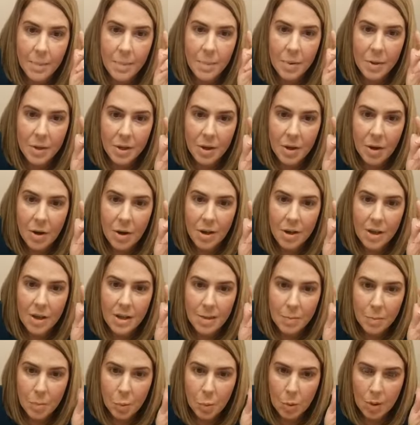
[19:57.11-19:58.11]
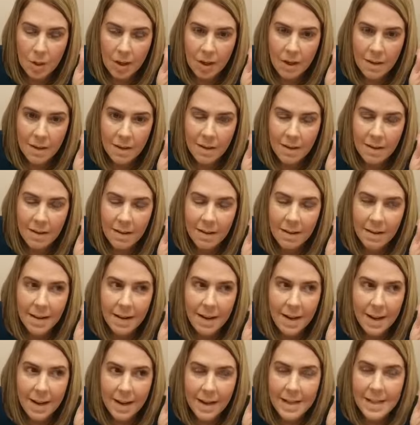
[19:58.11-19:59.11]
I put it on in the morning,
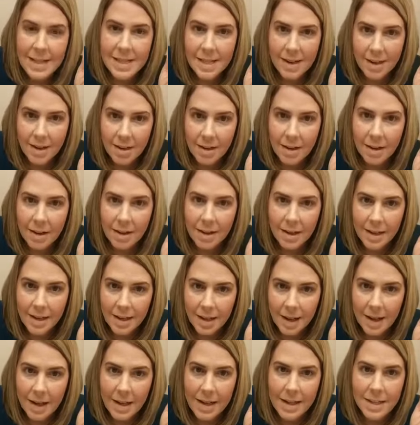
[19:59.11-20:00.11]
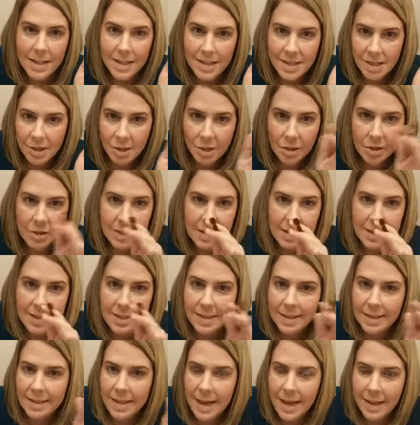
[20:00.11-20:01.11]
and at 10 o'clock at night, it still looked
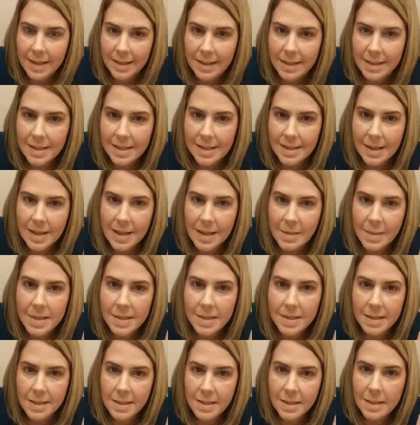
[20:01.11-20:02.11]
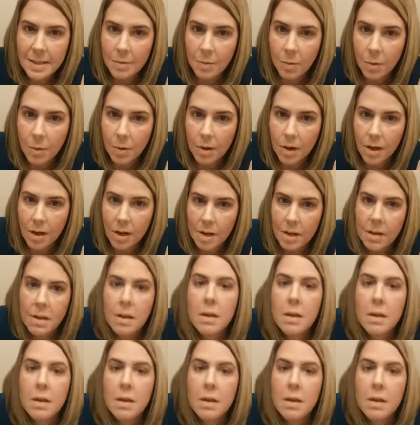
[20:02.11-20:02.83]
exactly the same as it did in the morning.